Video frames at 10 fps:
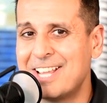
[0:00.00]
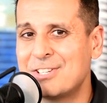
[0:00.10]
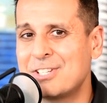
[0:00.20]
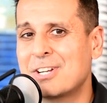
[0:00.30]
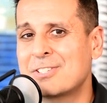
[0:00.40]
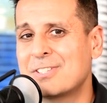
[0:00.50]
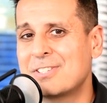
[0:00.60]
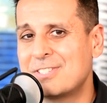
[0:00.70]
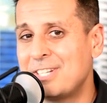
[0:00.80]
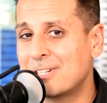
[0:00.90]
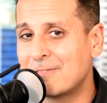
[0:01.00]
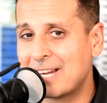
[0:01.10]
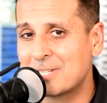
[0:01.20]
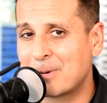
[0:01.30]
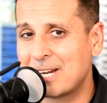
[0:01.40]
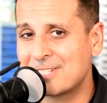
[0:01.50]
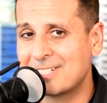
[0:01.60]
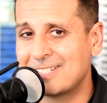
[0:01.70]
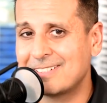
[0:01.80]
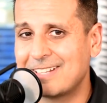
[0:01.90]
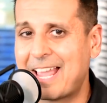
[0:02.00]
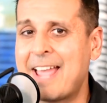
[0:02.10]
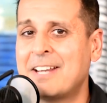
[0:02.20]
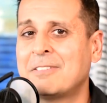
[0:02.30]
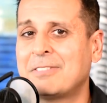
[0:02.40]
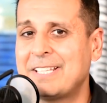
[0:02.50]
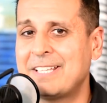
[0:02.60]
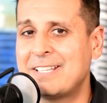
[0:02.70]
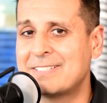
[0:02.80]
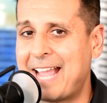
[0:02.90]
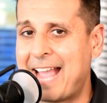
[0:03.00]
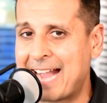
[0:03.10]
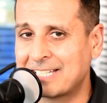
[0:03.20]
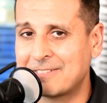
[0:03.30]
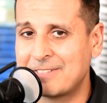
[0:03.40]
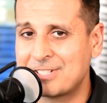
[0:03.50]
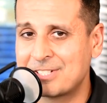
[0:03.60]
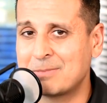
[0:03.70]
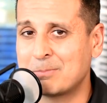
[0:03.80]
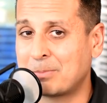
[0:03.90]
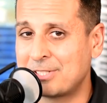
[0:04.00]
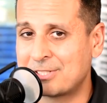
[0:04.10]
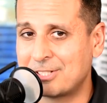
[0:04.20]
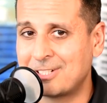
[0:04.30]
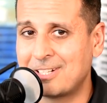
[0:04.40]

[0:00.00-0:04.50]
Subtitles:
She's also the Senior Vice President, Head of Leagues at Activision Blizzard.